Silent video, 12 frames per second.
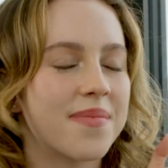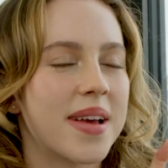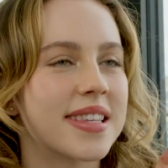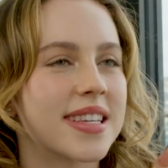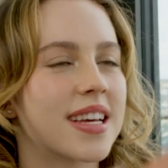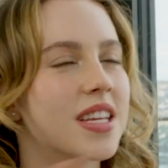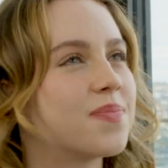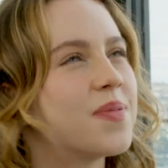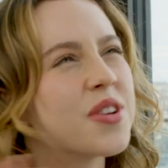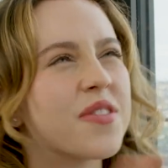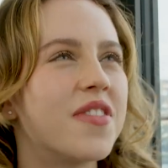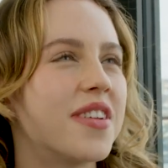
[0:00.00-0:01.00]
It's like amazing. It's
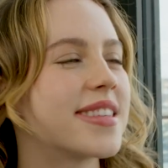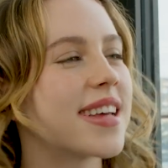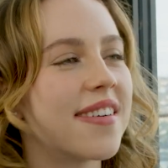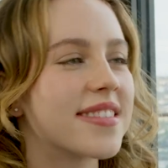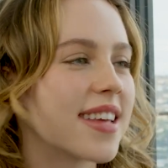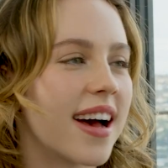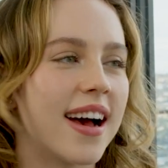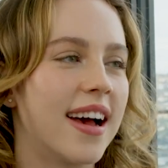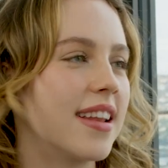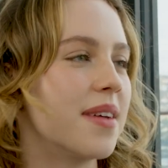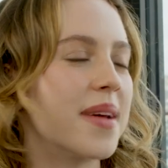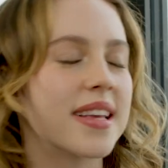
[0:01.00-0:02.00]
beautiful and it's
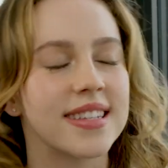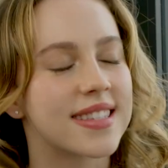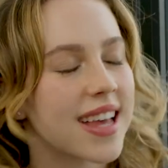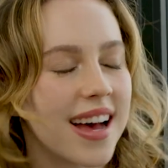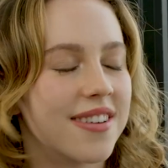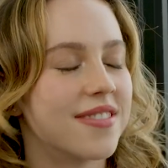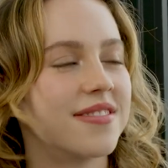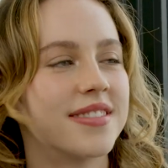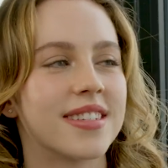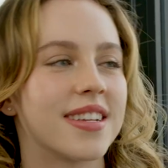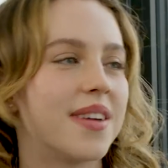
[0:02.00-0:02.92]
outside. Amazing sound.